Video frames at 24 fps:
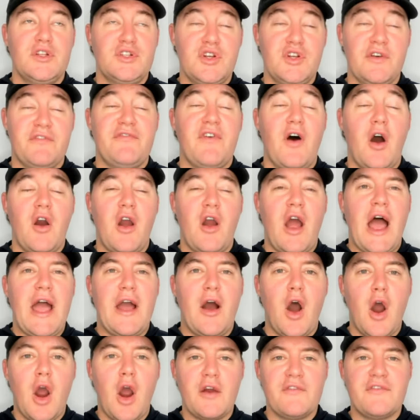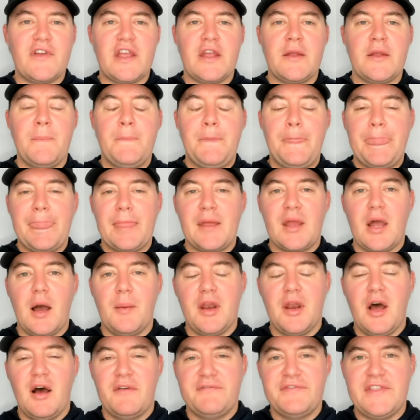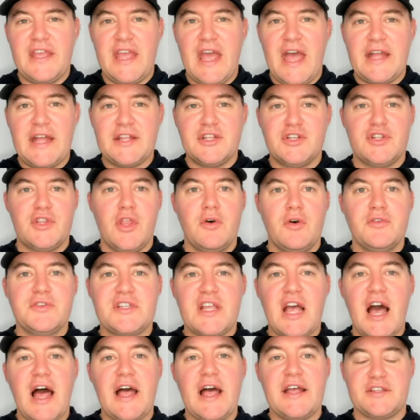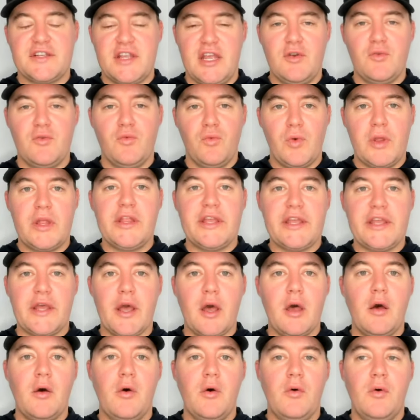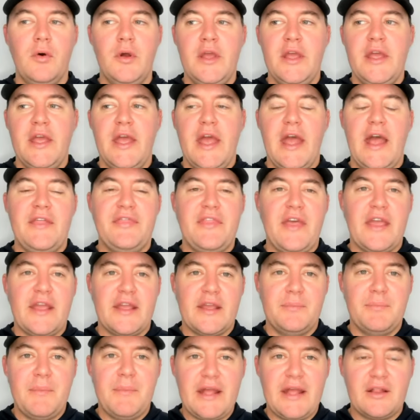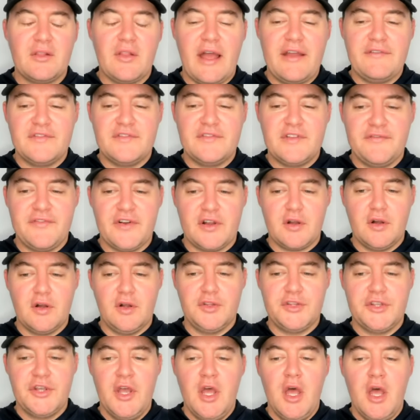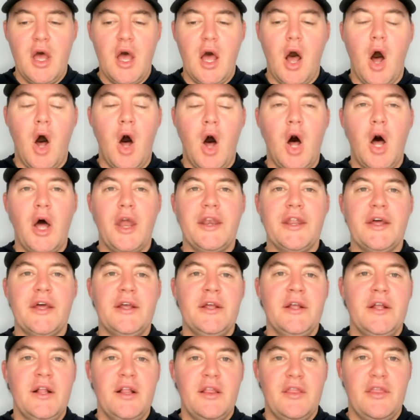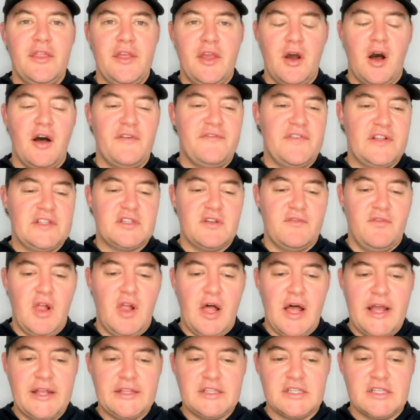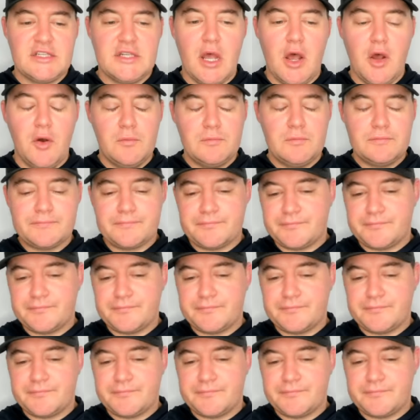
Harvey coming off the edge. Those guys can really go, and they can make life difficult on the offensive line. So